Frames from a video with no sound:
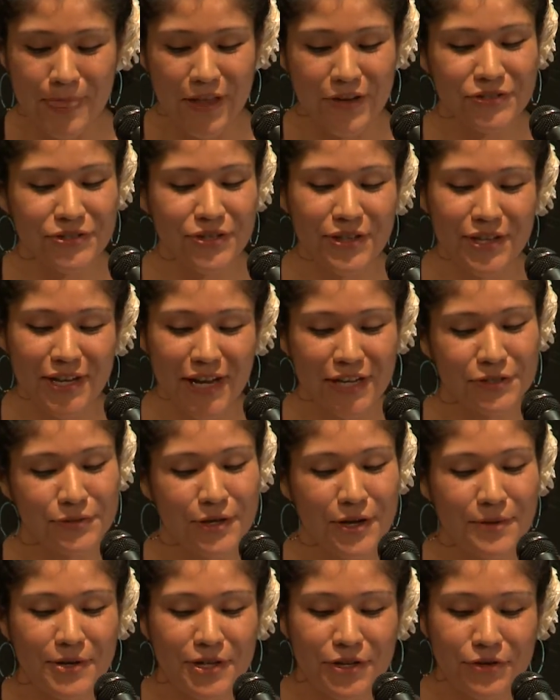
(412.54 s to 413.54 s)
So the next
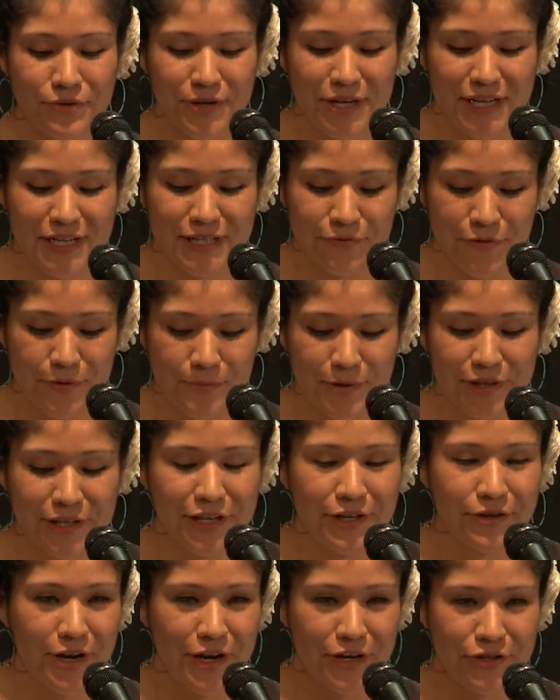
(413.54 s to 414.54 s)
one I'm going to read is from a
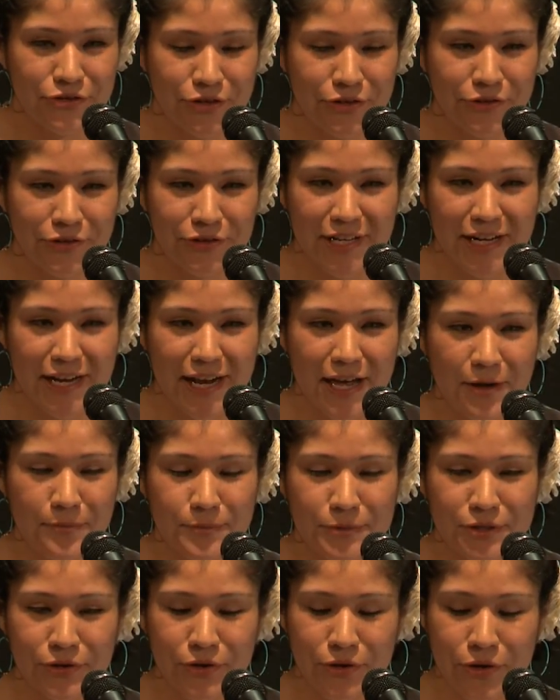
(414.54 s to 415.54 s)
literary journal that I
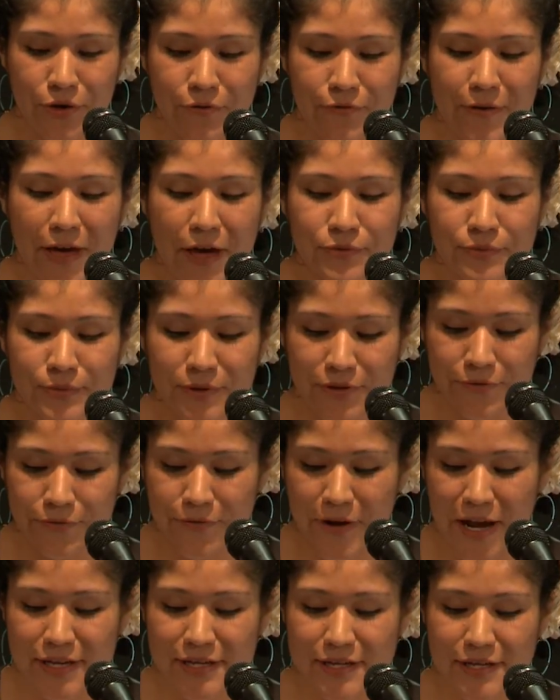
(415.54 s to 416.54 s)
helped co-found with a
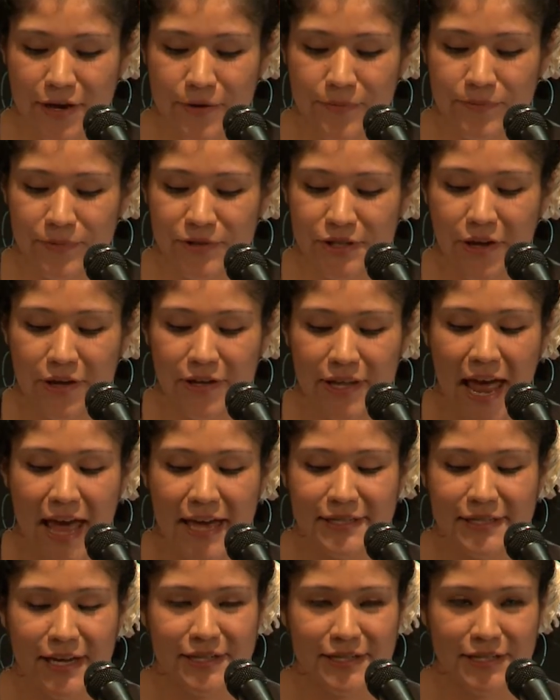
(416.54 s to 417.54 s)
friend. It's called
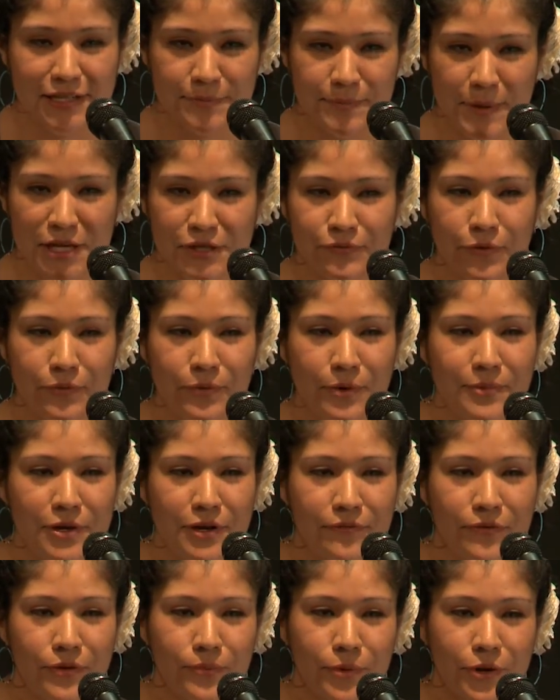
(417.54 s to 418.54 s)
As Us, A Space for Women
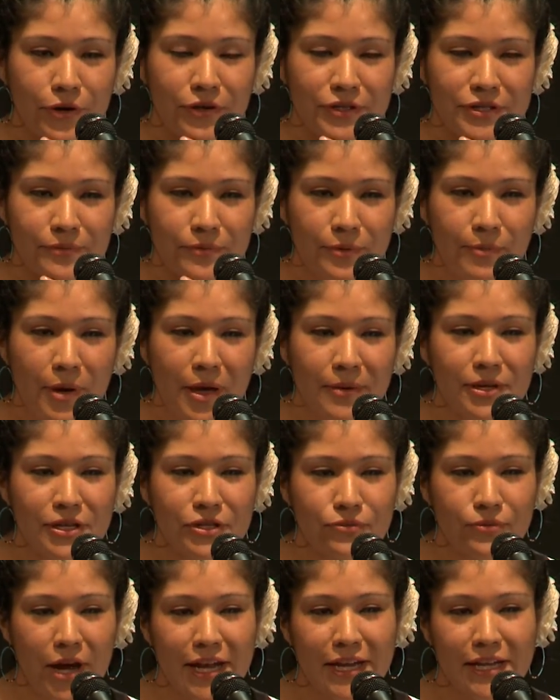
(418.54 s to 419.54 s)
of the World, and we
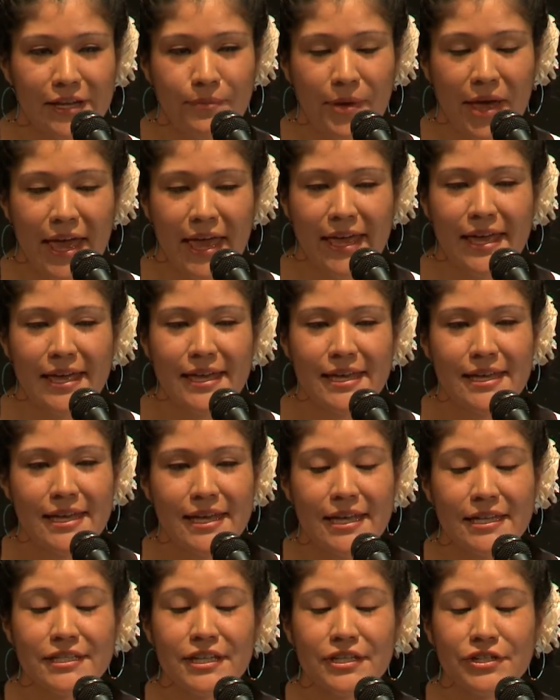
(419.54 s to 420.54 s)
publish writing by
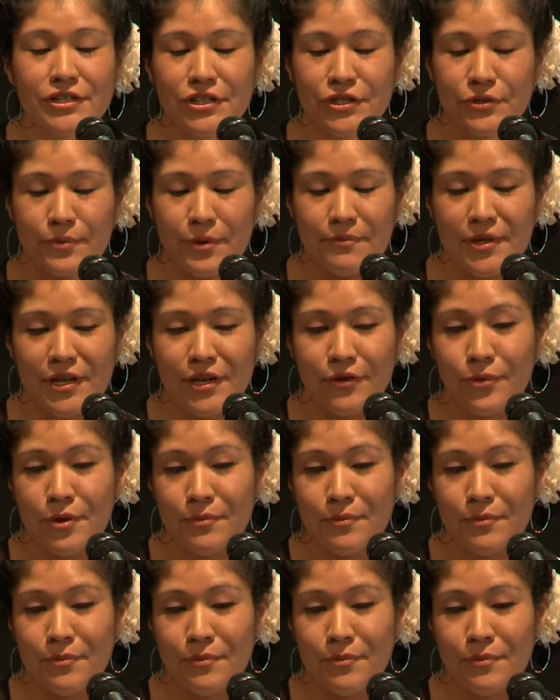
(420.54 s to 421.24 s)
Indigenous women and